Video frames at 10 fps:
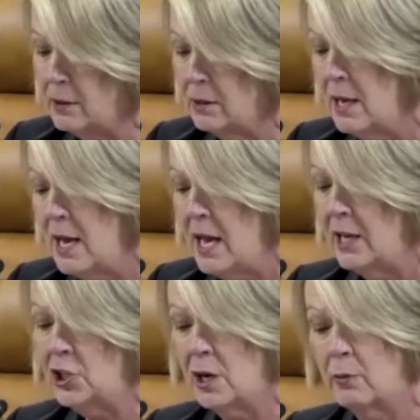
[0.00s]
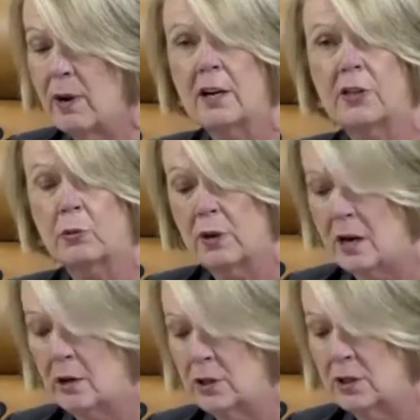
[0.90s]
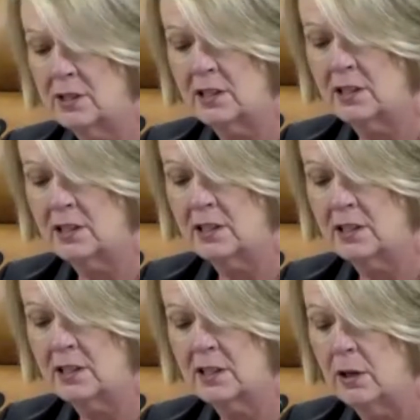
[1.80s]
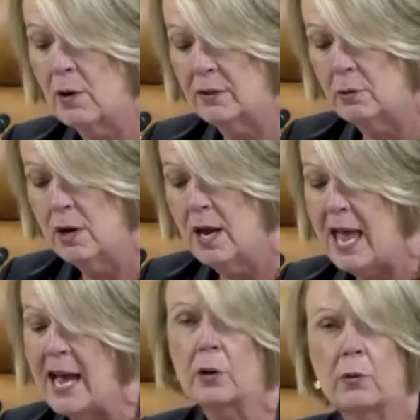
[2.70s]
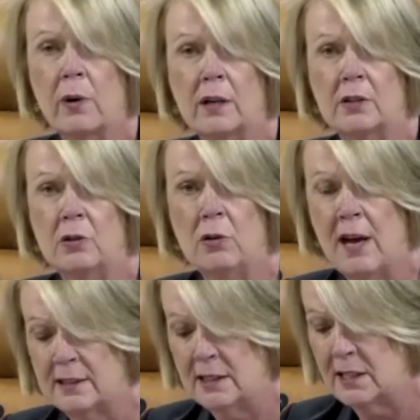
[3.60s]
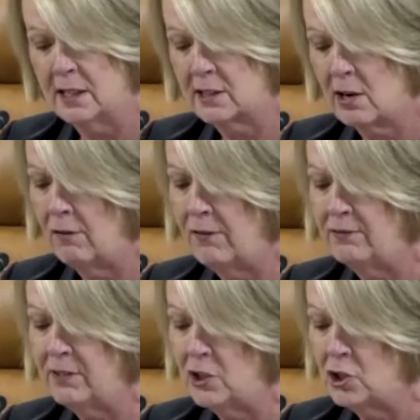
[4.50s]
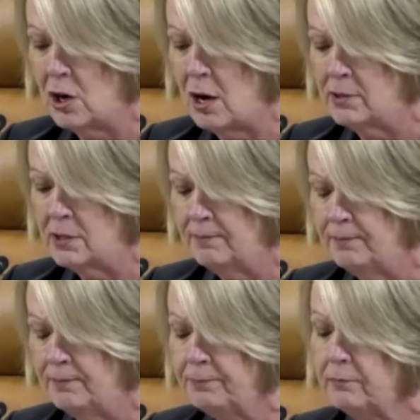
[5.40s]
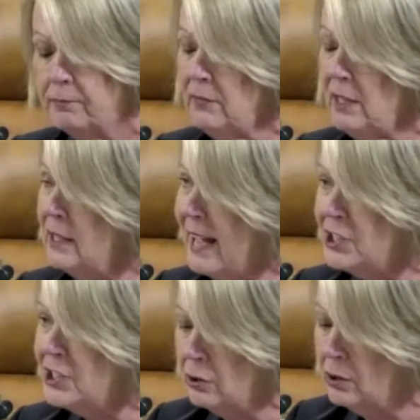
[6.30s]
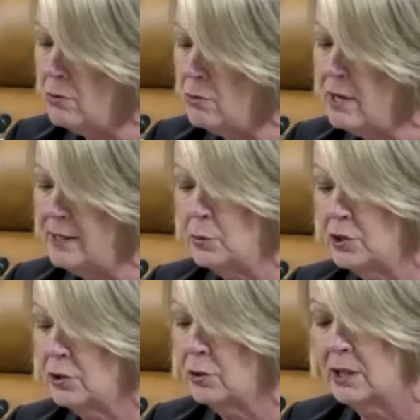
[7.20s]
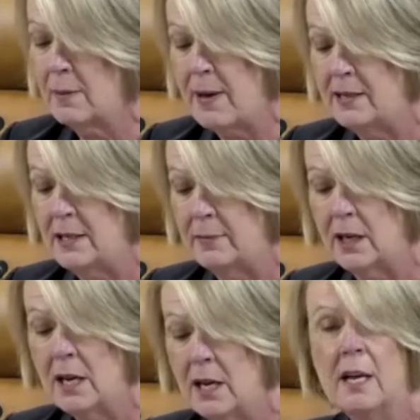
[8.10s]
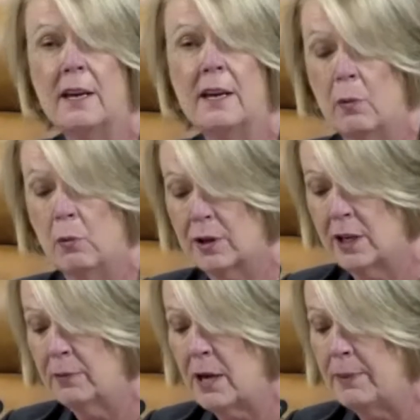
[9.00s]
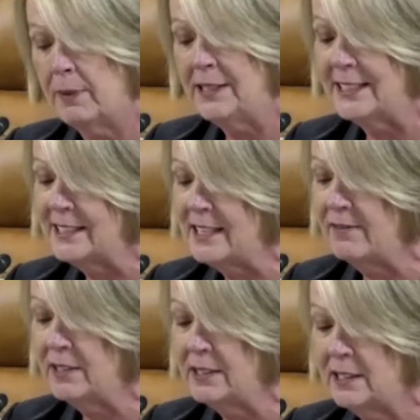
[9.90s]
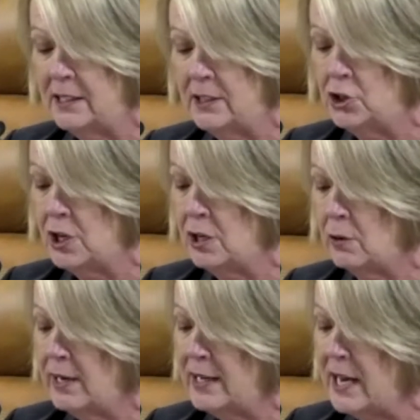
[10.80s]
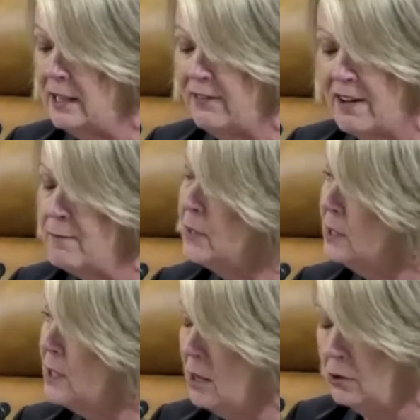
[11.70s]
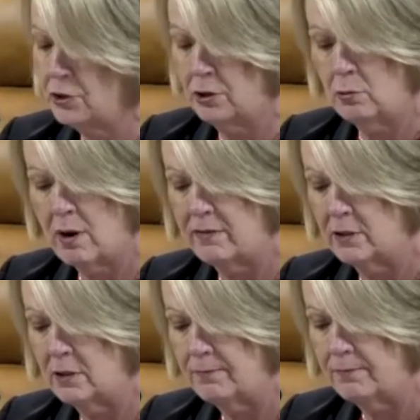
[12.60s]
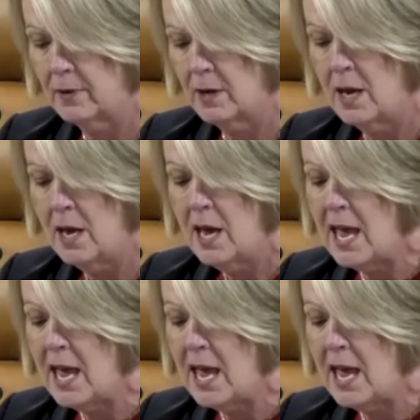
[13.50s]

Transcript: million in capital and generated $360 million in revenue and created 2,615 jobs. Last year alone, and this was during the pandemic, the network helped companies in 7 cities generate $85 million in new revenue.